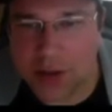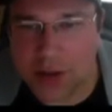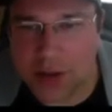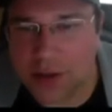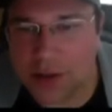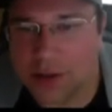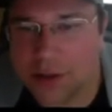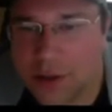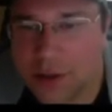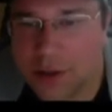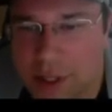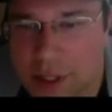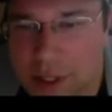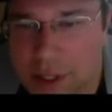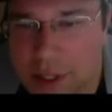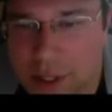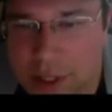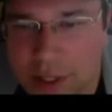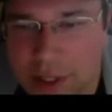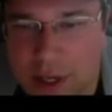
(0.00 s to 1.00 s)
No, I
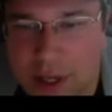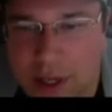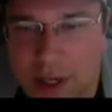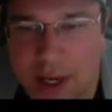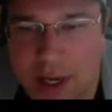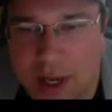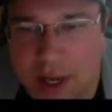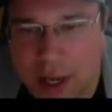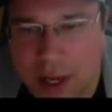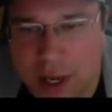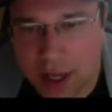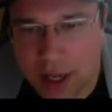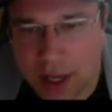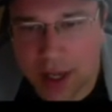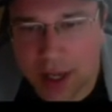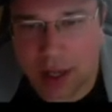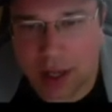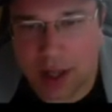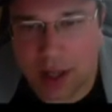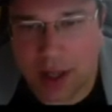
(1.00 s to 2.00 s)
mean it would be really messed
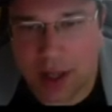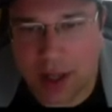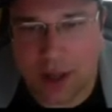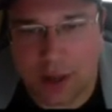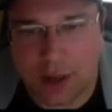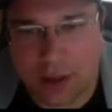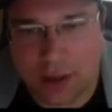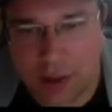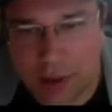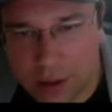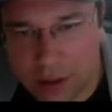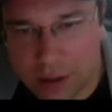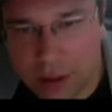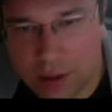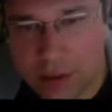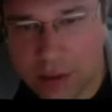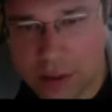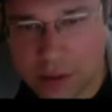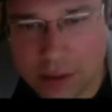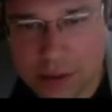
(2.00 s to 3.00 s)
up if after announcing
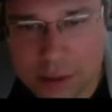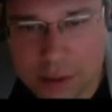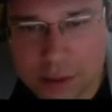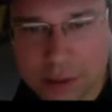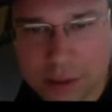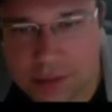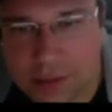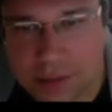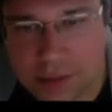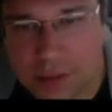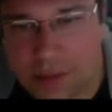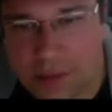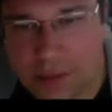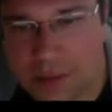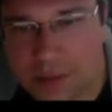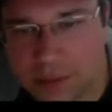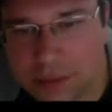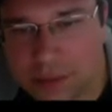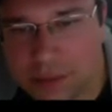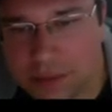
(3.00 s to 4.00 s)
LeBron probable
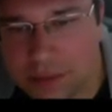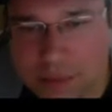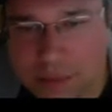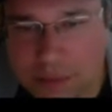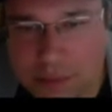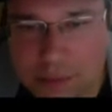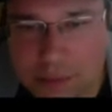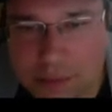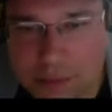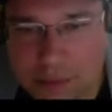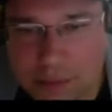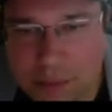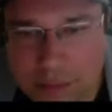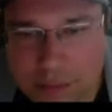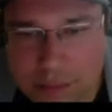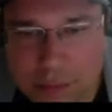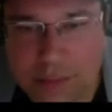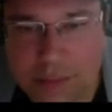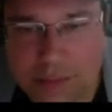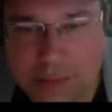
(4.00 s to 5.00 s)
now
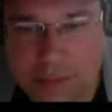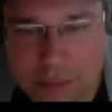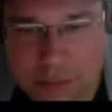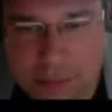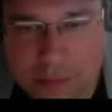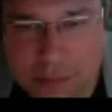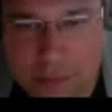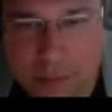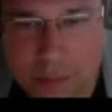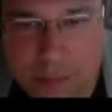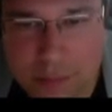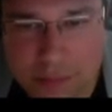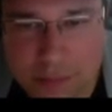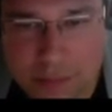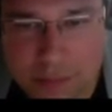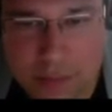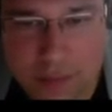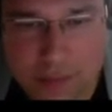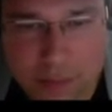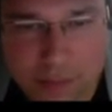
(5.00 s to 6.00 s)
to switch to AD.
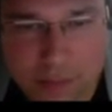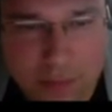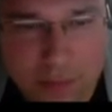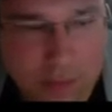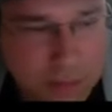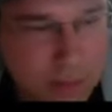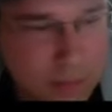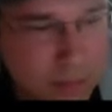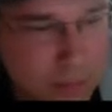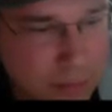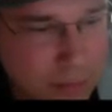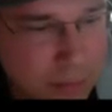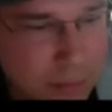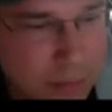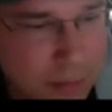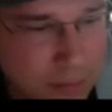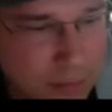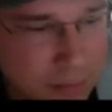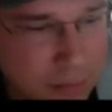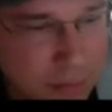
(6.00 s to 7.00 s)
I love
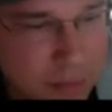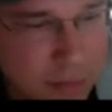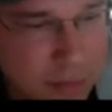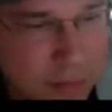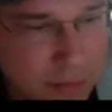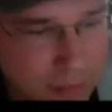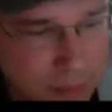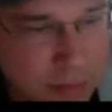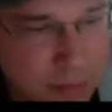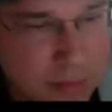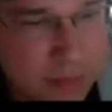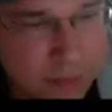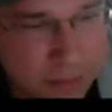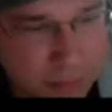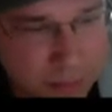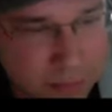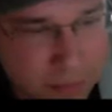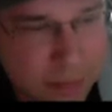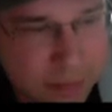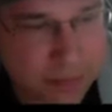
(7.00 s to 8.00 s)
AD from a
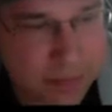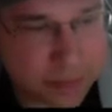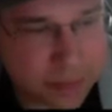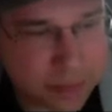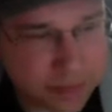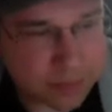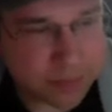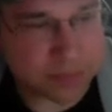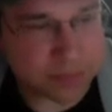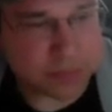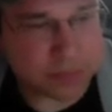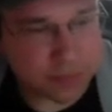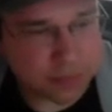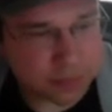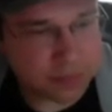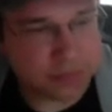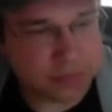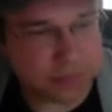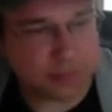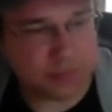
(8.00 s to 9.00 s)
DFS perspective. I
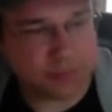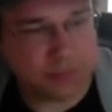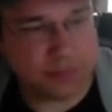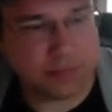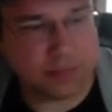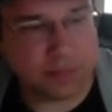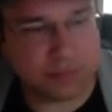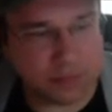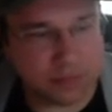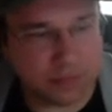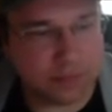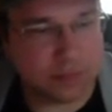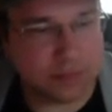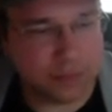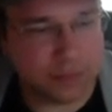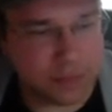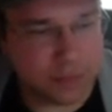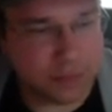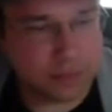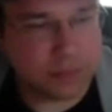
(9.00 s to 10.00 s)
don't want to touch this game from a
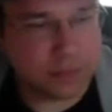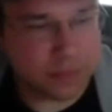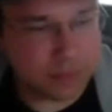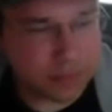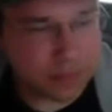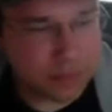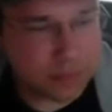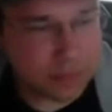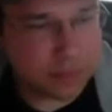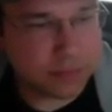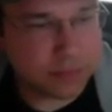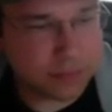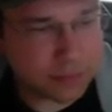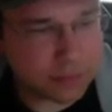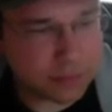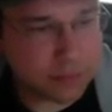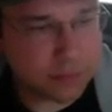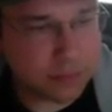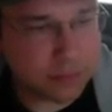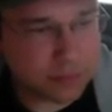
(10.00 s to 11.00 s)
straight
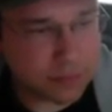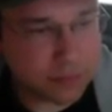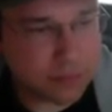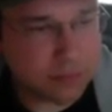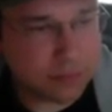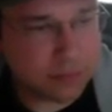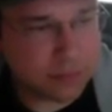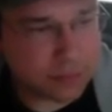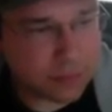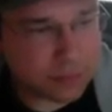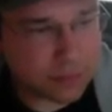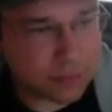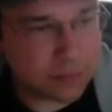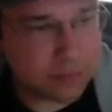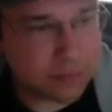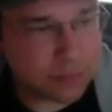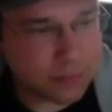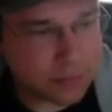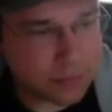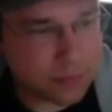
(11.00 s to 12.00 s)
betting perspective.
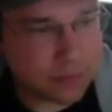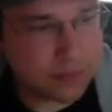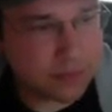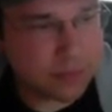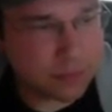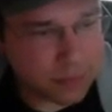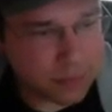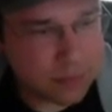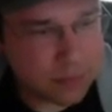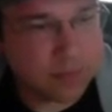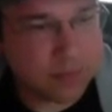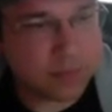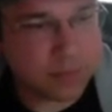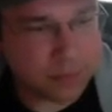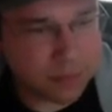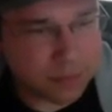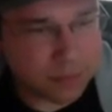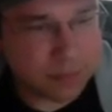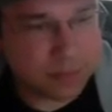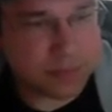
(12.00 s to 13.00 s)
I do think the Lakers
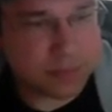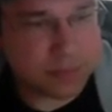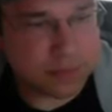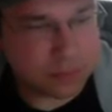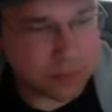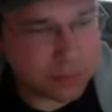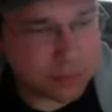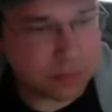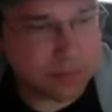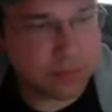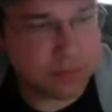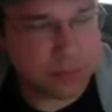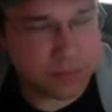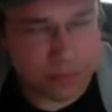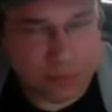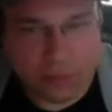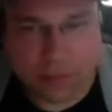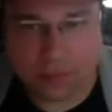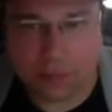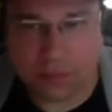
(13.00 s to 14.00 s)
control it for what it's
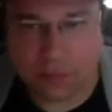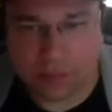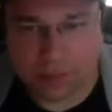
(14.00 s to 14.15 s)
worth.